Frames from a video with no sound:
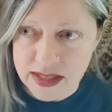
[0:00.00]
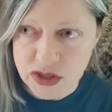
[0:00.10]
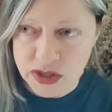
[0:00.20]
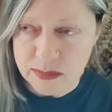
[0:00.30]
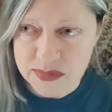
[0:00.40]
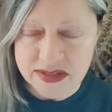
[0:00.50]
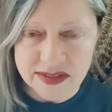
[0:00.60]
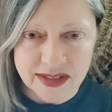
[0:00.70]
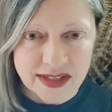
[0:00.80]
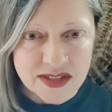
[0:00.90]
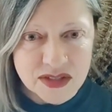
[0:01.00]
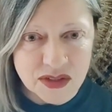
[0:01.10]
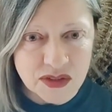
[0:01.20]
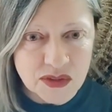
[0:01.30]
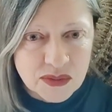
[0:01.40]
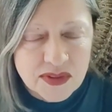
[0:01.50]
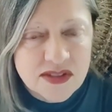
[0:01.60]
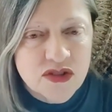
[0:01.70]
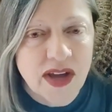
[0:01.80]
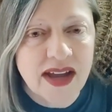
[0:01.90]
chips. So
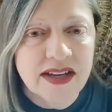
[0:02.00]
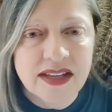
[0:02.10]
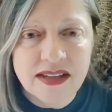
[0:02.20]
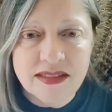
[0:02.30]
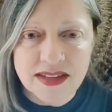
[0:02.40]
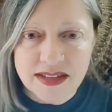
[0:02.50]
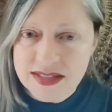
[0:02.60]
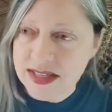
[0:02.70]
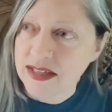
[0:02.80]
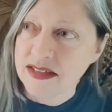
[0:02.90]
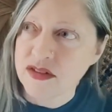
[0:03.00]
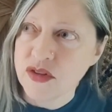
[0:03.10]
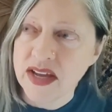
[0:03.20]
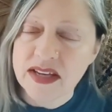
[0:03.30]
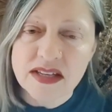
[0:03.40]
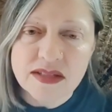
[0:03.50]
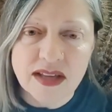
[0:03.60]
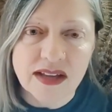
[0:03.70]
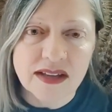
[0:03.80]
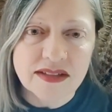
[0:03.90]
jaggedy things like the jaggedy
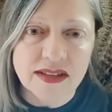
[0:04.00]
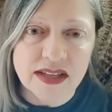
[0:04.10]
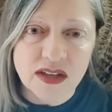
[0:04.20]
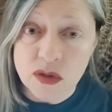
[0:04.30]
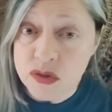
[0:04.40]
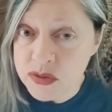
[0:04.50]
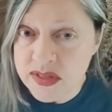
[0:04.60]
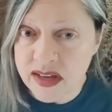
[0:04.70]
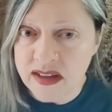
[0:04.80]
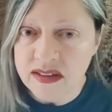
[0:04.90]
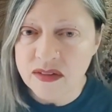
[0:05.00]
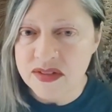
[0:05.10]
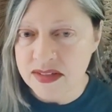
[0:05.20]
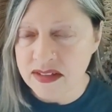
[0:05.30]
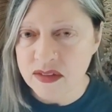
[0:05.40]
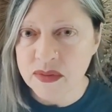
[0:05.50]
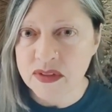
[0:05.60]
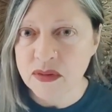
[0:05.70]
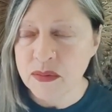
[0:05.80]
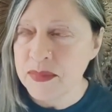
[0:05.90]
salt, like kosher salt is another one
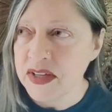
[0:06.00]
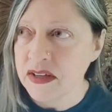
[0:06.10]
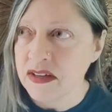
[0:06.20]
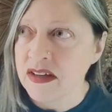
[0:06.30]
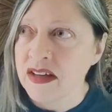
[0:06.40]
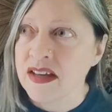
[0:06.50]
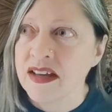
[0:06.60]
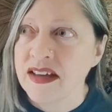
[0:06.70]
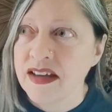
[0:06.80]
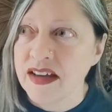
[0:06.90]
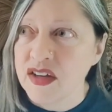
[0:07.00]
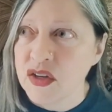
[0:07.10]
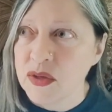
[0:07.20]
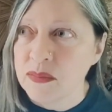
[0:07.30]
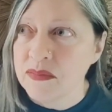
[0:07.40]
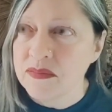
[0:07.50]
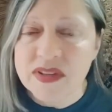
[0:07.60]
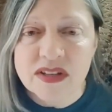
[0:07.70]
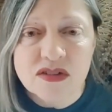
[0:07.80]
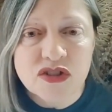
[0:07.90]
that would be good.
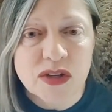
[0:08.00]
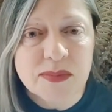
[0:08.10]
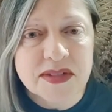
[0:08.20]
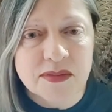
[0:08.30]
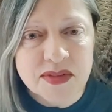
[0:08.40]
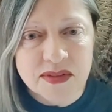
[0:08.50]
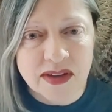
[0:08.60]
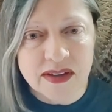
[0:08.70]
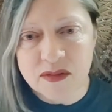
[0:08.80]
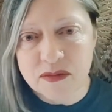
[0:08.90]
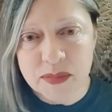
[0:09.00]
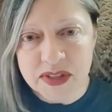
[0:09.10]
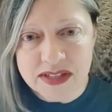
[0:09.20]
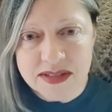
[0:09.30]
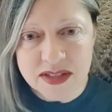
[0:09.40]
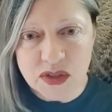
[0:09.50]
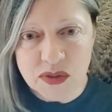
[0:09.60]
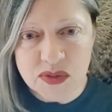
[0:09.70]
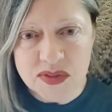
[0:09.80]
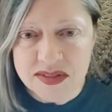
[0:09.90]
Little chips of pretty
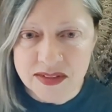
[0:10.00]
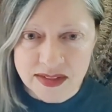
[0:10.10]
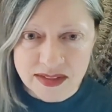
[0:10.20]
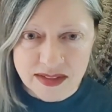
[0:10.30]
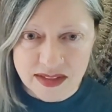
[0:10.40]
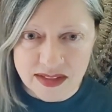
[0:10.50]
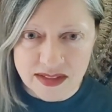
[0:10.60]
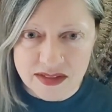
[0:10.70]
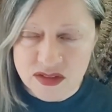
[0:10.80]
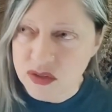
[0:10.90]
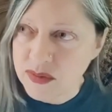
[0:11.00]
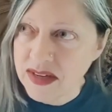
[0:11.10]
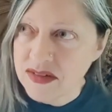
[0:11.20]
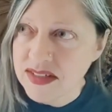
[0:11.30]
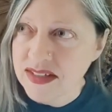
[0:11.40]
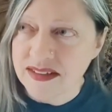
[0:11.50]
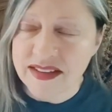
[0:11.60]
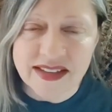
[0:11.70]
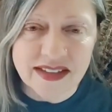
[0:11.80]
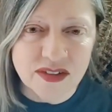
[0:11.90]
stones to ground in
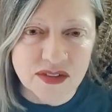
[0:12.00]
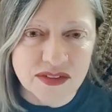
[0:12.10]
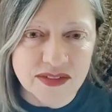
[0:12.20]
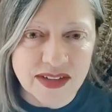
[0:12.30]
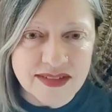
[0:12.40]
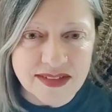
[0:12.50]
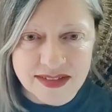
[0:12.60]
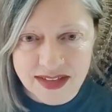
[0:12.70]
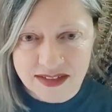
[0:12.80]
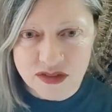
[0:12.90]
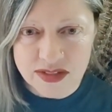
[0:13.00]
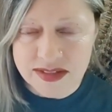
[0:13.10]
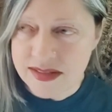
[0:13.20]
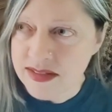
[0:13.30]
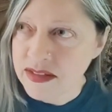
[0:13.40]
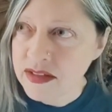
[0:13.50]
like your nice intentions.